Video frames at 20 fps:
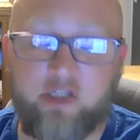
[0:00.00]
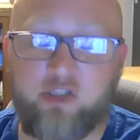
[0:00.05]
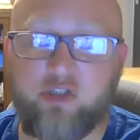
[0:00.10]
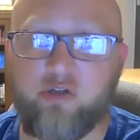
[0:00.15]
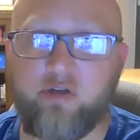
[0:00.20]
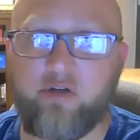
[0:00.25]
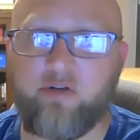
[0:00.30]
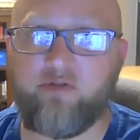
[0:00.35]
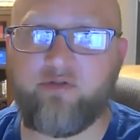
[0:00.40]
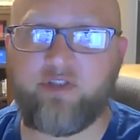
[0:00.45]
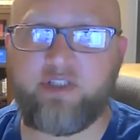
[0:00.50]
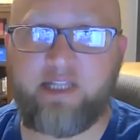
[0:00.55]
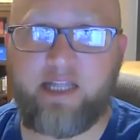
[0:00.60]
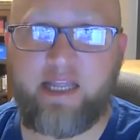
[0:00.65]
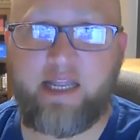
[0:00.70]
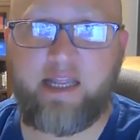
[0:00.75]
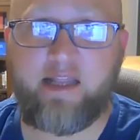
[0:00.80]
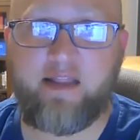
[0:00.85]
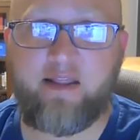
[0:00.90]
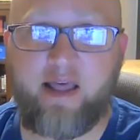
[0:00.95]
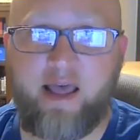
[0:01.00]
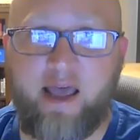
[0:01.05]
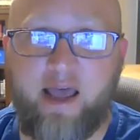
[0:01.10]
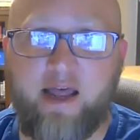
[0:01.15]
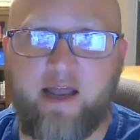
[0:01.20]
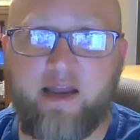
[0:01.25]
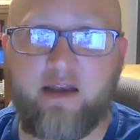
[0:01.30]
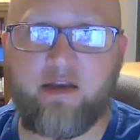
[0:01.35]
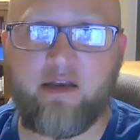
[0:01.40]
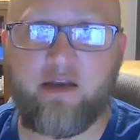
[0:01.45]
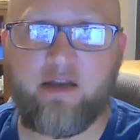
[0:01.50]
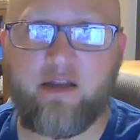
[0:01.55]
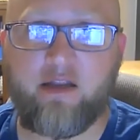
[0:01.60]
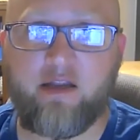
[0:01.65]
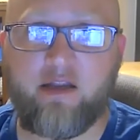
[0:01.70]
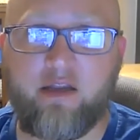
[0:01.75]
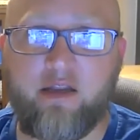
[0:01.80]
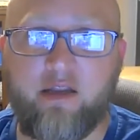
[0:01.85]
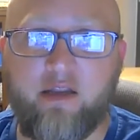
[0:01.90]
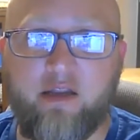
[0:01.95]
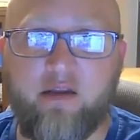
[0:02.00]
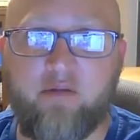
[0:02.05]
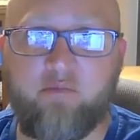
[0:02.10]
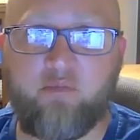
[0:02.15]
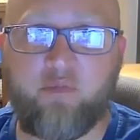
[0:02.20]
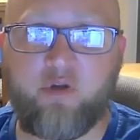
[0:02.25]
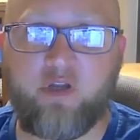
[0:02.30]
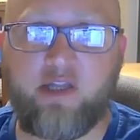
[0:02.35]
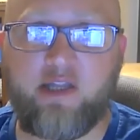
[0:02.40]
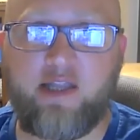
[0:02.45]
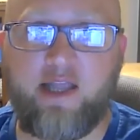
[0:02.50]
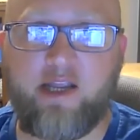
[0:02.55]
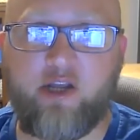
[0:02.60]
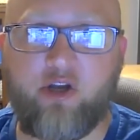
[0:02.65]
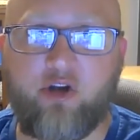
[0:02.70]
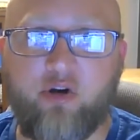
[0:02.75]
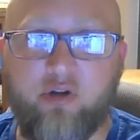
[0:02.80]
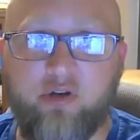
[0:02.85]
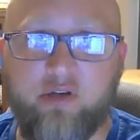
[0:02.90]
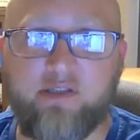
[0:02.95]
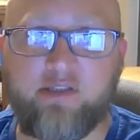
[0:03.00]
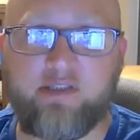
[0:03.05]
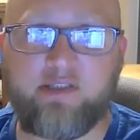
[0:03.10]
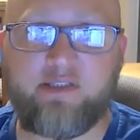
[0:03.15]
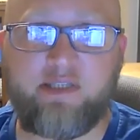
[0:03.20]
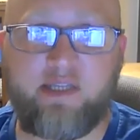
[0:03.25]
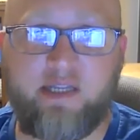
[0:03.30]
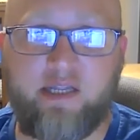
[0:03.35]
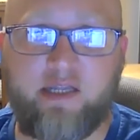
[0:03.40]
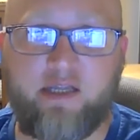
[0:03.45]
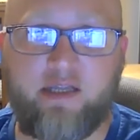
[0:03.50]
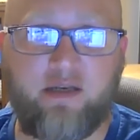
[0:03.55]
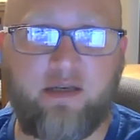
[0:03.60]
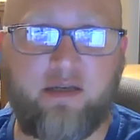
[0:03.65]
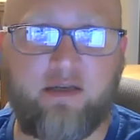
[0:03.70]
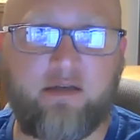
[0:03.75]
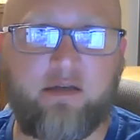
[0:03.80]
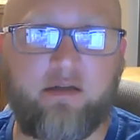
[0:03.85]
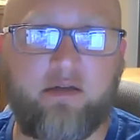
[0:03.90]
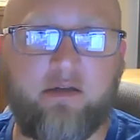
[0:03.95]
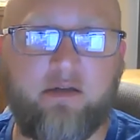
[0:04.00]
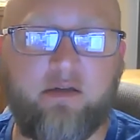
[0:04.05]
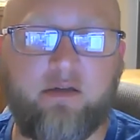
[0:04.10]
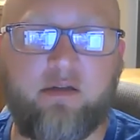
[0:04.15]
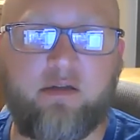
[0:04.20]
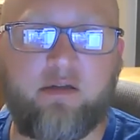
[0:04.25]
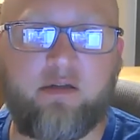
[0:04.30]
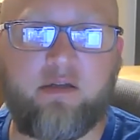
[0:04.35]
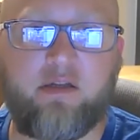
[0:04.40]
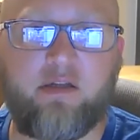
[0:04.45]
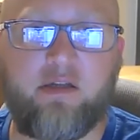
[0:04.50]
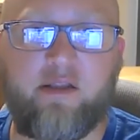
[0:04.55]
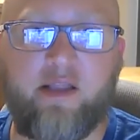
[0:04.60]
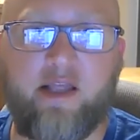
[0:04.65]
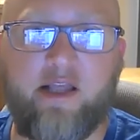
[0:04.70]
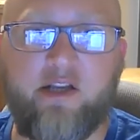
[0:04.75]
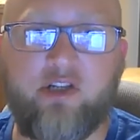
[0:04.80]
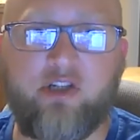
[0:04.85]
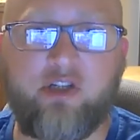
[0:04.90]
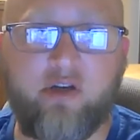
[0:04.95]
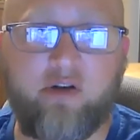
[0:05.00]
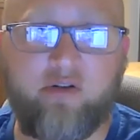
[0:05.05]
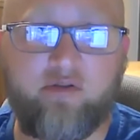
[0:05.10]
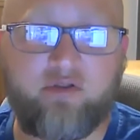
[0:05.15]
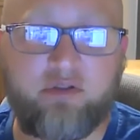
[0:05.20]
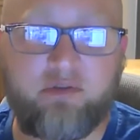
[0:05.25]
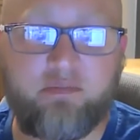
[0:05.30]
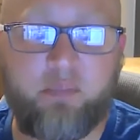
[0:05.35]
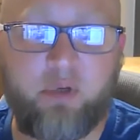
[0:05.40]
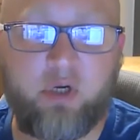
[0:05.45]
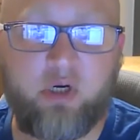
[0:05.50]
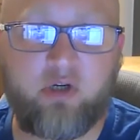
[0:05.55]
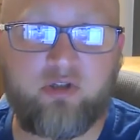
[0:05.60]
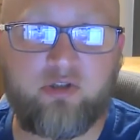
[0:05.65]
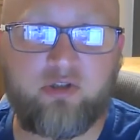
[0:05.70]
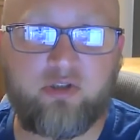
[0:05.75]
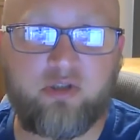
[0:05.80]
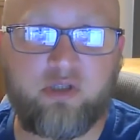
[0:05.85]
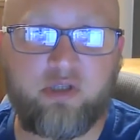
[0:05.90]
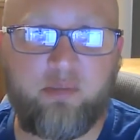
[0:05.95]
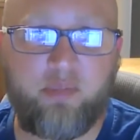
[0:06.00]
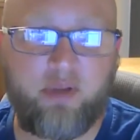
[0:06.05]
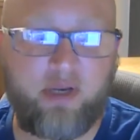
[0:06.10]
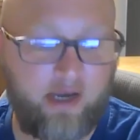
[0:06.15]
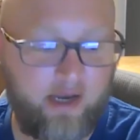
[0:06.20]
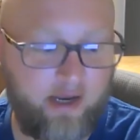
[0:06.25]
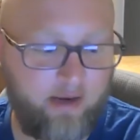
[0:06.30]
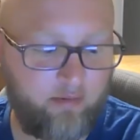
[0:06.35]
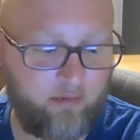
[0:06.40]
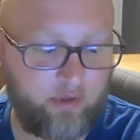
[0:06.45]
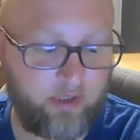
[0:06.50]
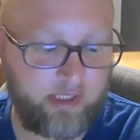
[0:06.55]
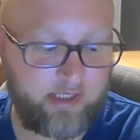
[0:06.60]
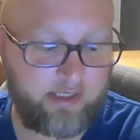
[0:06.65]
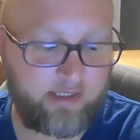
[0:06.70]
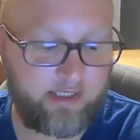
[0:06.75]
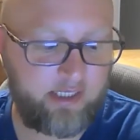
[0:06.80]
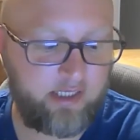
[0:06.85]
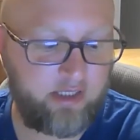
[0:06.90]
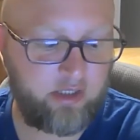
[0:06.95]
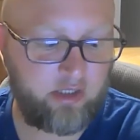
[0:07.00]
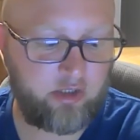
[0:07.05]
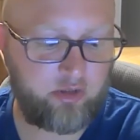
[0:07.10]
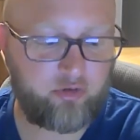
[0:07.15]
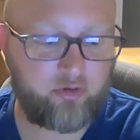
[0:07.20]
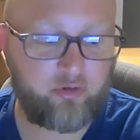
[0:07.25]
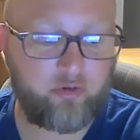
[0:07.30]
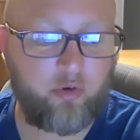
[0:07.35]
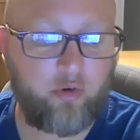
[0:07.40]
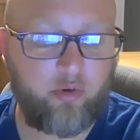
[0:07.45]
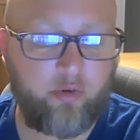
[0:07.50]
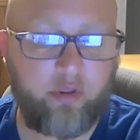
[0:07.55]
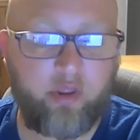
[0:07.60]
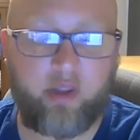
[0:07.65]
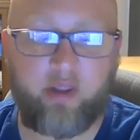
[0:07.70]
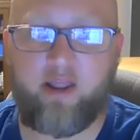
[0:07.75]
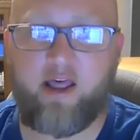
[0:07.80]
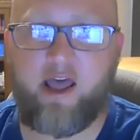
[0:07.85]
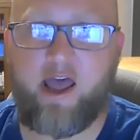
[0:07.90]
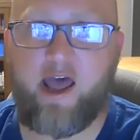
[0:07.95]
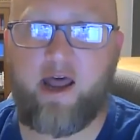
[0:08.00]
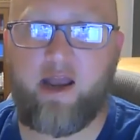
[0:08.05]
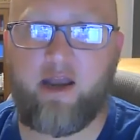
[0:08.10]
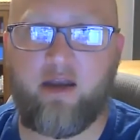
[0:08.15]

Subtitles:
should have seen that, but they couldn't see it. They should have spiritually been able to see the truth in that.